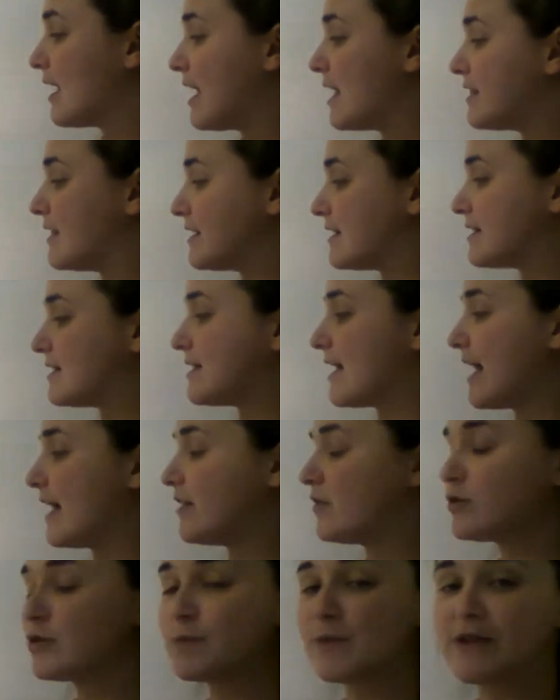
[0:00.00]
The
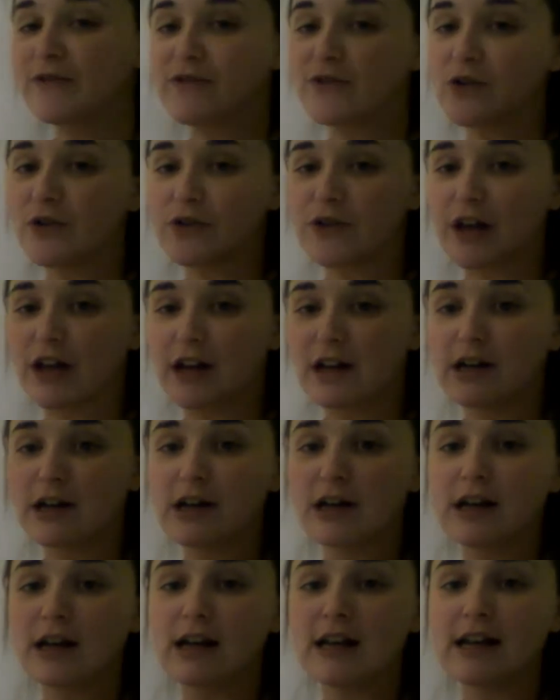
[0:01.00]
sound before the
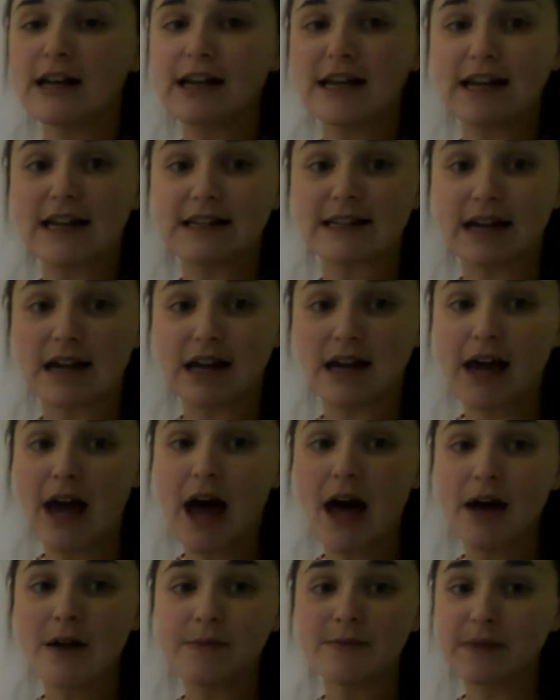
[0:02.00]
L is a K.
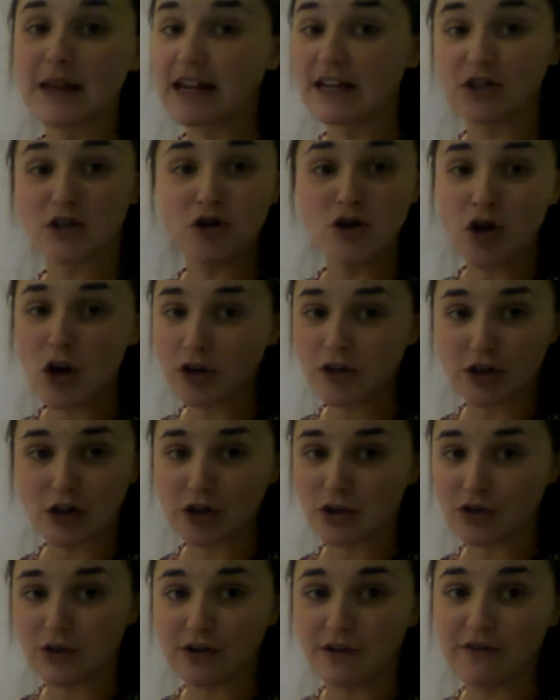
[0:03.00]
It's not a
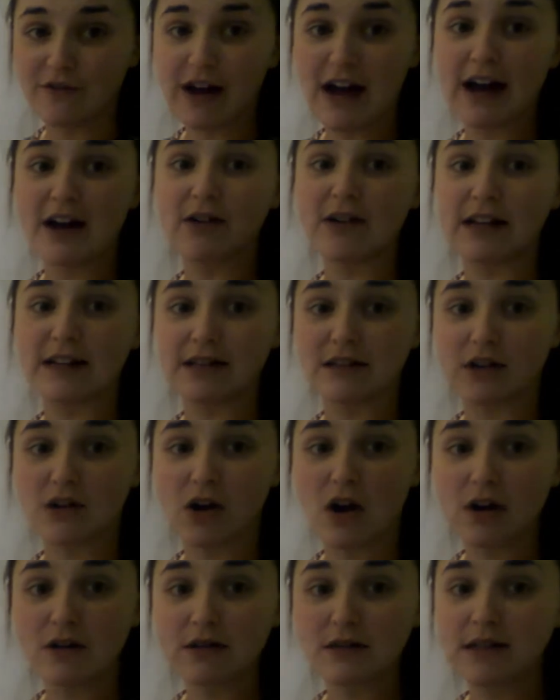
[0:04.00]
short vowel, it's a
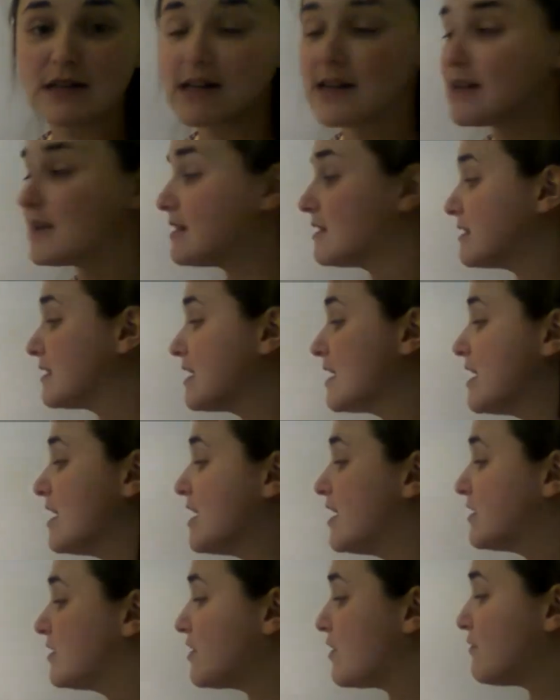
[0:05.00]
consonant,
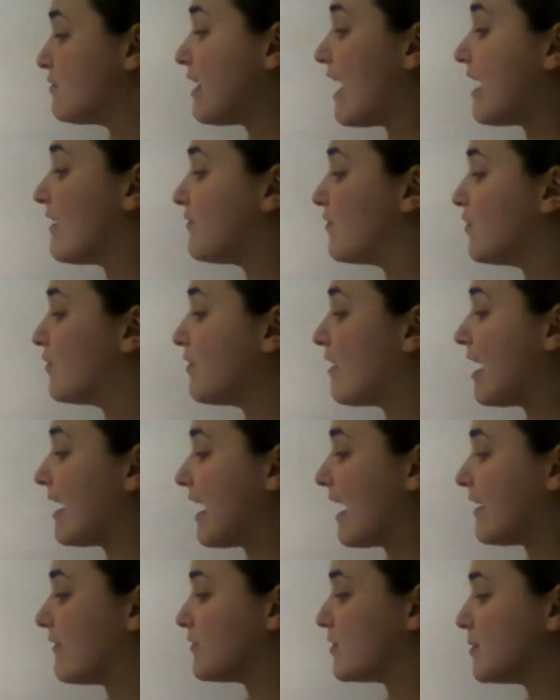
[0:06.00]
so therefore I
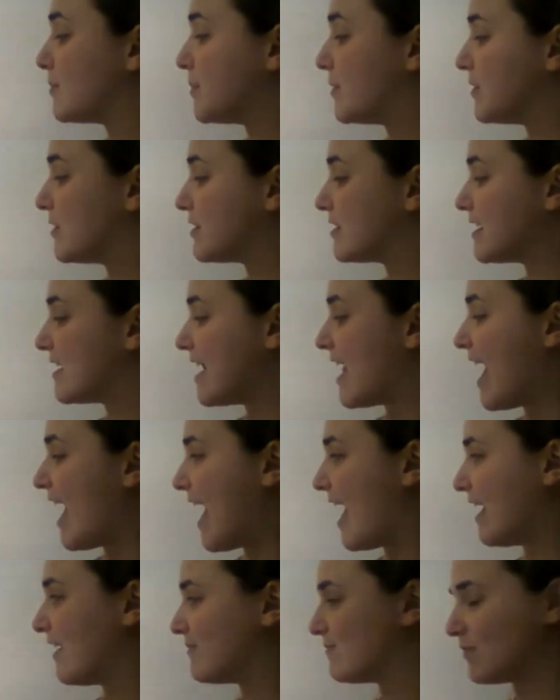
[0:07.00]
have to put an
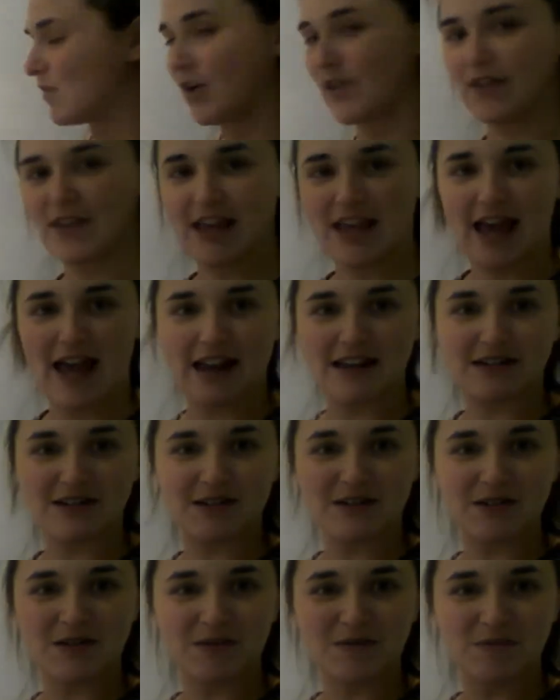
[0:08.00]
F on the end.